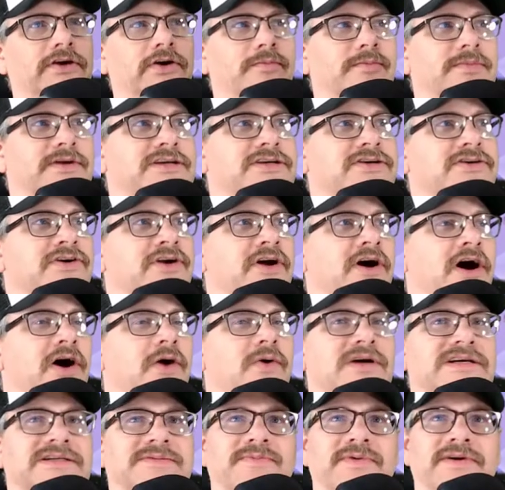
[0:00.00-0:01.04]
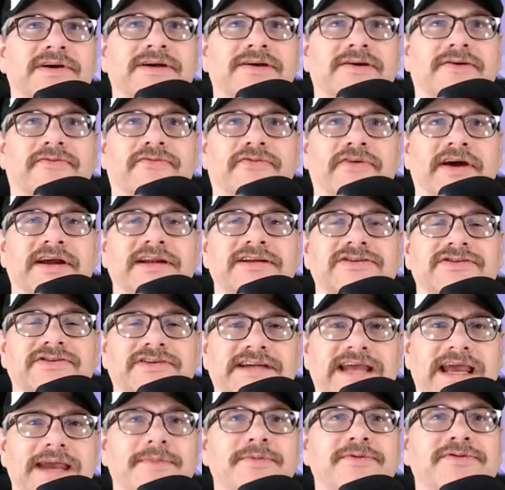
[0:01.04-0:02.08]
Be sure to always bring your friends, your
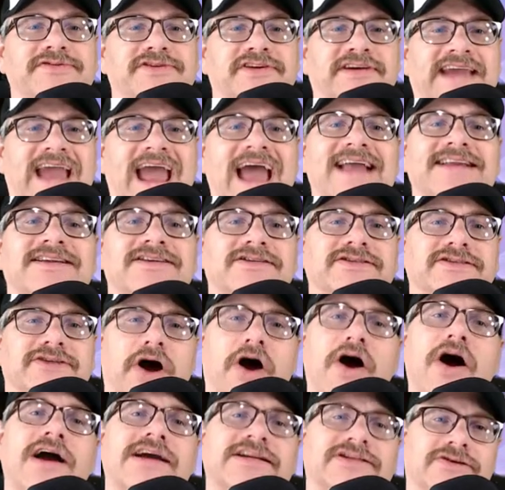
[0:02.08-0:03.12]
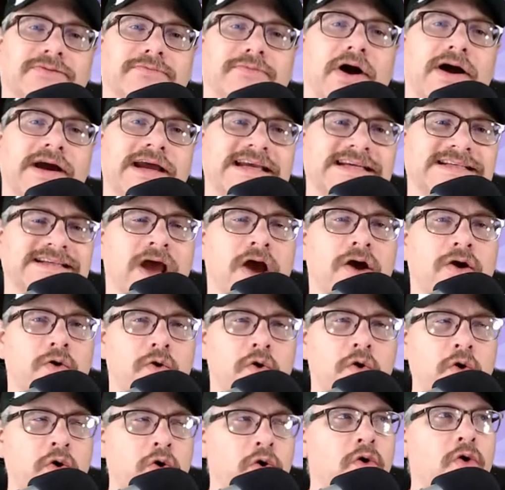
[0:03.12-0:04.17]
neighbors, your cats, your dogs, your monkeys,
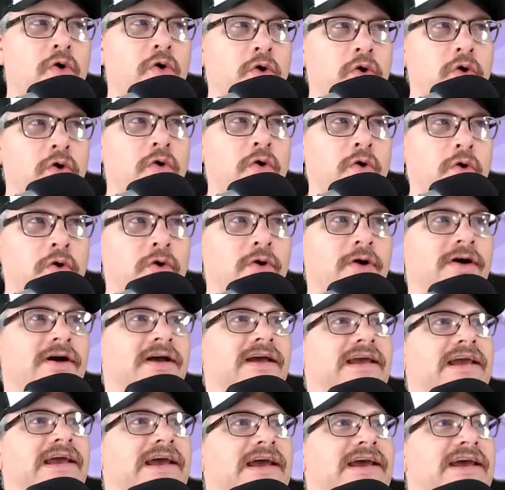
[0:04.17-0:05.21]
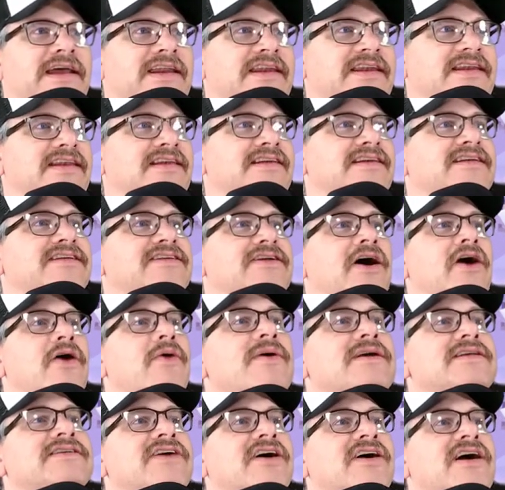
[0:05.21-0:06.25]
and, and just always
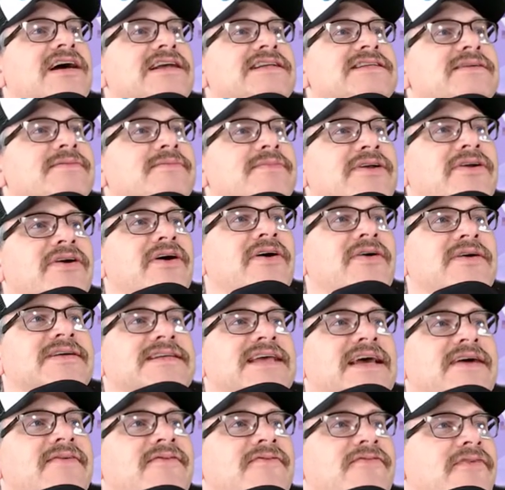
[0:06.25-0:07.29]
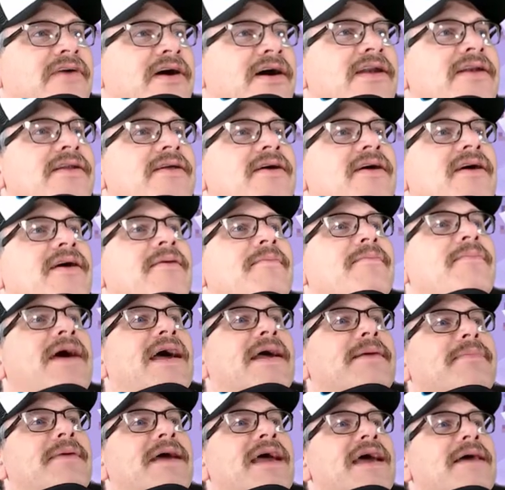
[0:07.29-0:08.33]
awesome, you know, always having fun. Pac
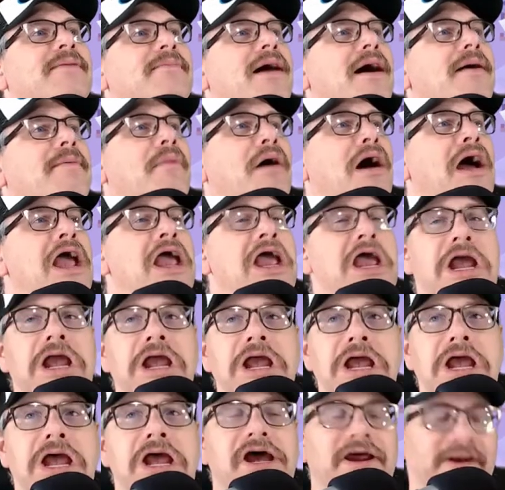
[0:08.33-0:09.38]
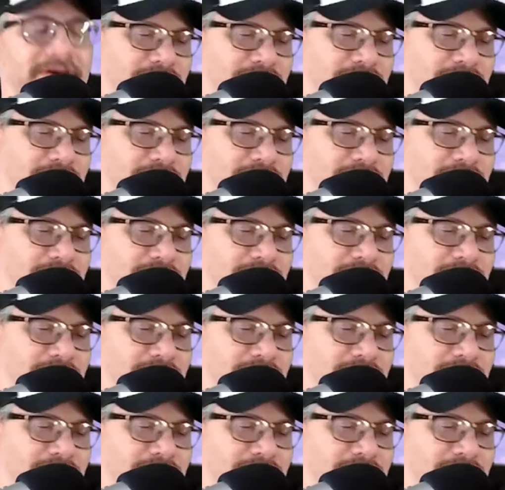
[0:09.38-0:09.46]
Man, my man,